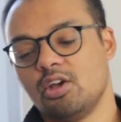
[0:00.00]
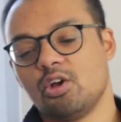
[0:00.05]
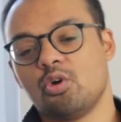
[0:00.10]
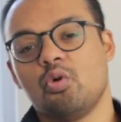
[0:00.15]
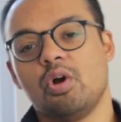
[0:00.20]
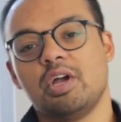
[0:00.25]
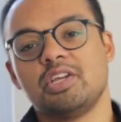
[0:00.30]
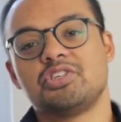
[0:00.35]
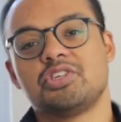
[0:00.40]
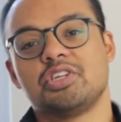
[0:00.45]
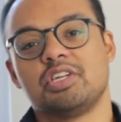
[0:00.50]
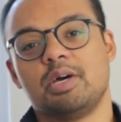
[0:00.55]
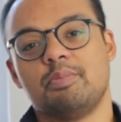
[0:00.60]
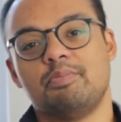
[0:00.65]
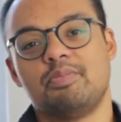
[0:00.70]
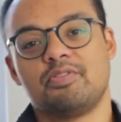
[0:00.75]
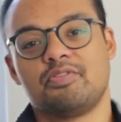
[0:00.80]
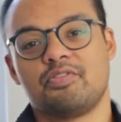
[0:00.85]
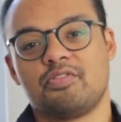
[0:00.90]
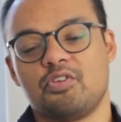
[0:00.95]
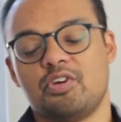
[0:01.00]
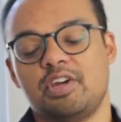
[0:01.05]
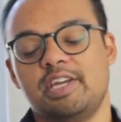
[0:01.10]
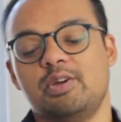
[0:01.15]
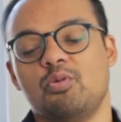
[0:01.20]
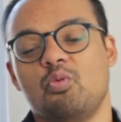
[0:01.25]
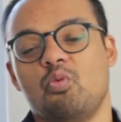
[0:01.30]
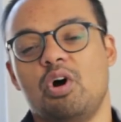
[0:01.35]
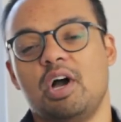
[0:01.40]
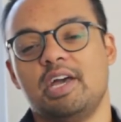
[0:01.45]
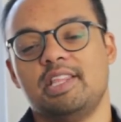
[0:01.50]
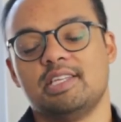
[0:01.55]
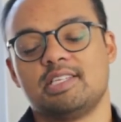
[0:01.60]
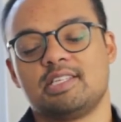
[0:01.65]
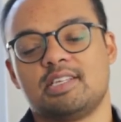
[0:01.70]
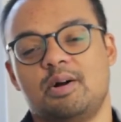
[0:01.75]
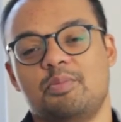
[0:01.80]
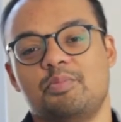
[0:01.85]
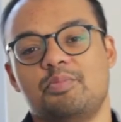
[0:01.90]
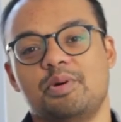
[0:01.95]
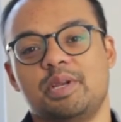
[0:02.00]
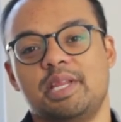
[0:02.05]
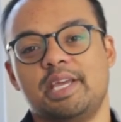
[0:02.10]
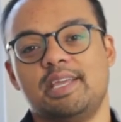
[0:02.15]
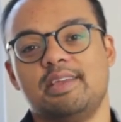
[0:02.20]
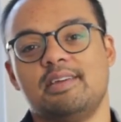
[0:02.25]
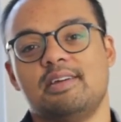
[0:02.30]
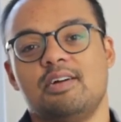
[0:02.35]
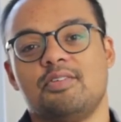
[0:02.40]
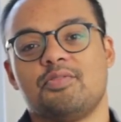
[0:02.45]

Question number three why this company?